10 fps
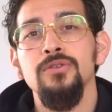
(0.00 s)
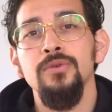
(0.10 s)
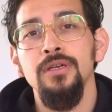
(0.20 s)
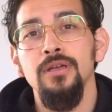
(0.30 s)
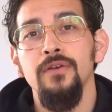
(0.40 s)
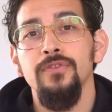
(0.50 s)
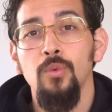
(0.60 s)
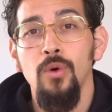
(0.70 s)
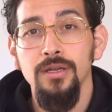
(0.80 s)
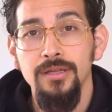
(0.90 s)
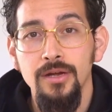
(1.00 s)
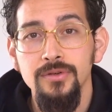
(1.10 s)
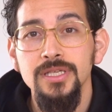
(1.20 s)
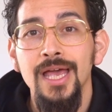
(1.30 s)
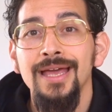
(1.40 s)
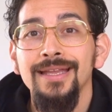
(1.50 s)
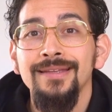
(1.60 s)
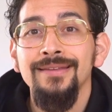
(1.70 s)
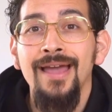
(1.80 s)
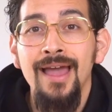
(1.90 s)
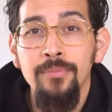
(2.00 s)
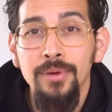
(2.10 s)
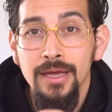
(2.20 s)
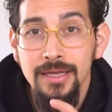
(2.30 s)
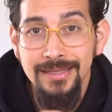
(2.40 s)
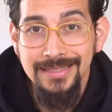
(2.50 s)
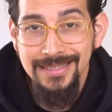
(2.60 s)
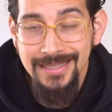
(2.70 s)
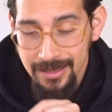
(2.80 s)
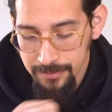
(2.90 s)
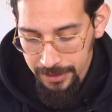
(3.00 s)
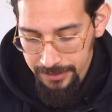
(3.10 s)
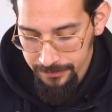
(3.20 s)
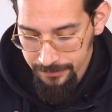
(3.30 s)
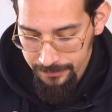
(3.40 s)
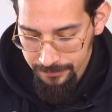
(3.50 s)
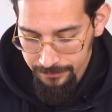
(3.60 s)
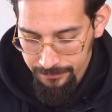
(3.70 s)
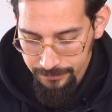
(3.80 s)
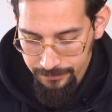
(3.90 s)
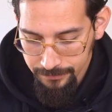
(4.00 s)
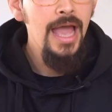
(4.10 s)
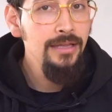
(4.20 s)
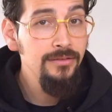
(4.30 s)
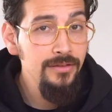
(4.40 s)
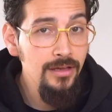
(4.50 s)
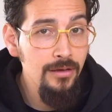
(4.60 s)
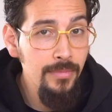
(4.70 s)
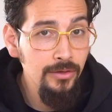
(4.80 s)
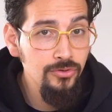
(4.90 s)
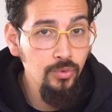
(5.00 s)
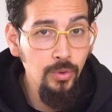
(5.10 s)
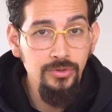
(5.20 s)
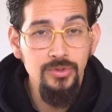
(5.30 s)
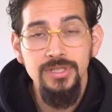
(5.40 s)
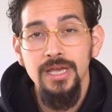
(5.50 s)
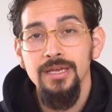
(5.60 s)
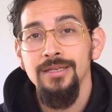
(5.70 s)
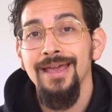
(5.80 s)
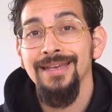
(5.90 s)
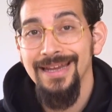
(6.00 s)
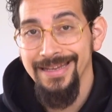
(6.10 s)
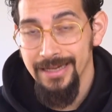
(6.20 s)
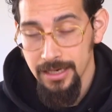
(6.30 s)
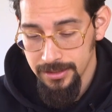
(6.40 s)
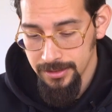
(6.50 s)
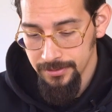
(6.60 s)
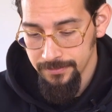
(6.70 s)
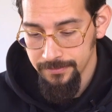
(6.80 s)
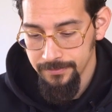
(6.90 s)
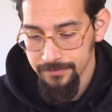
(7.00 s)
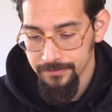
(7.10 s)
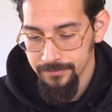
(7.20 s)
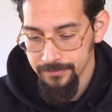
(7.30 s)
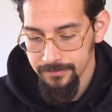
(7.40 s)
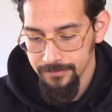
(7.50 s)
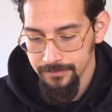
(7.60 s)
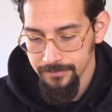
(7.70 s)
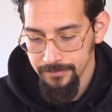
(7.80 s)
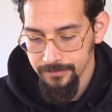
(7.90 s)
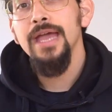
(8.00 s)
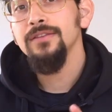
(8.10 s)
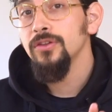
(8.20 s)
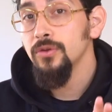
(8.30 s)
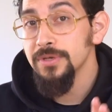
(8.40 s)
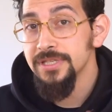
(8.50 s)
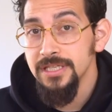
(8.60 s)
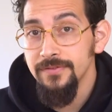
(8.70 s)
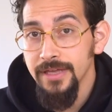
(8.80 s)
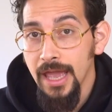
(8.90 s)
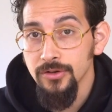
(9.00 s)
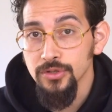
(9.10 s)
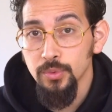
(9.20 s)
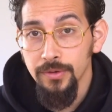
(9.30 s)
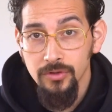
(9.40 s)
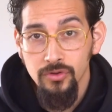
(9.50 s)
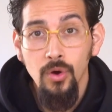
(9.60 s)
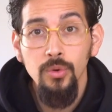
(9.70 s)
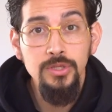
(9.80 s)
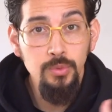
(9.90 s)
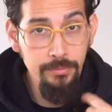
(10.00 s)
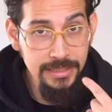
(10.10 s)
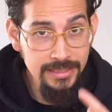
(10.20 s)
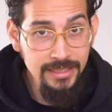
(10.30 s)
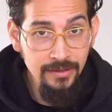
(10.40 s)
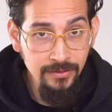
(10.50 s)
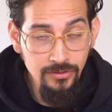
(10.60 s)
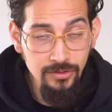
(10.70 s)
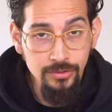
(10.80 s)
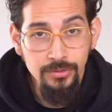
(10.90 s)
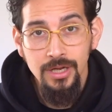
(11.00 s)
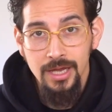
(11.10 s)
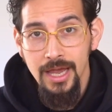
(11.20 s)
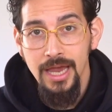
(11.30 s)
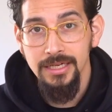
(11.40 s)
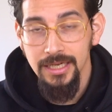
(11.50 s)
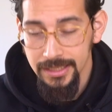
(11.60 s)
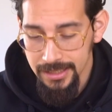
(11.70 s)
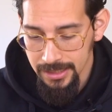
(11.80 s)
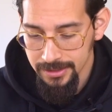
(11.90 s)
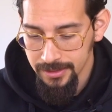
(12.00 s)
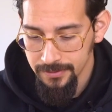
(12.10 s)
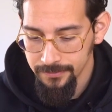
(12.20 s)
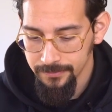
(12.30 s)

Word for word: screen of the wallet address, tap the Send button. Enter the amount you want to send and click Next. Enter your receiving address where the tokens will be sent to and click Next.